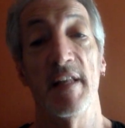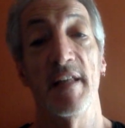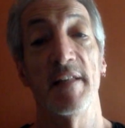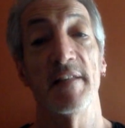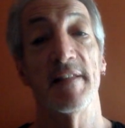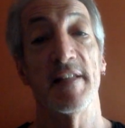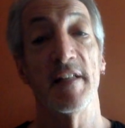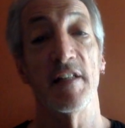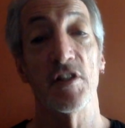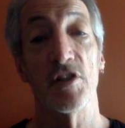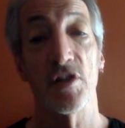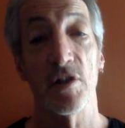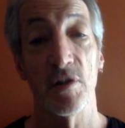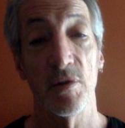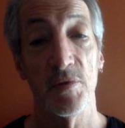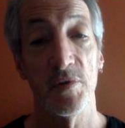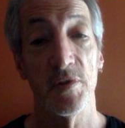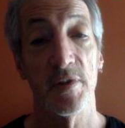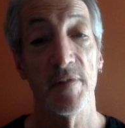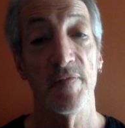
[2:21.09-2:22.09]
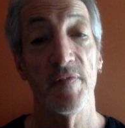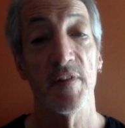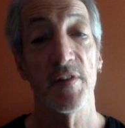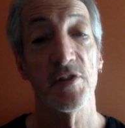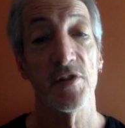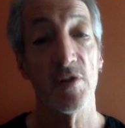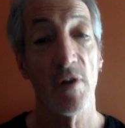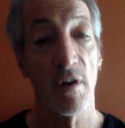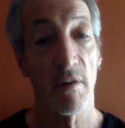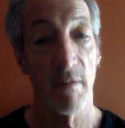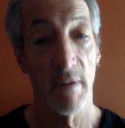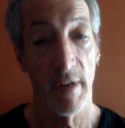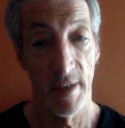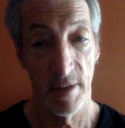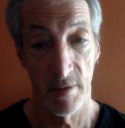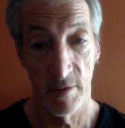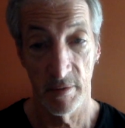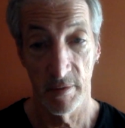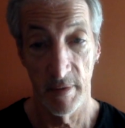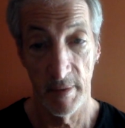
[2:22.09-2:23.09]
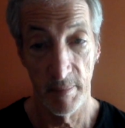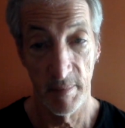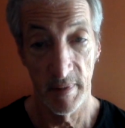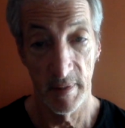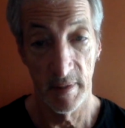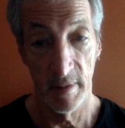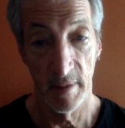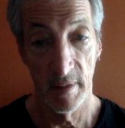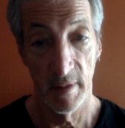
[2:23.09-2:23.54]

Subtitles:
is an exclusive songwriter agreement,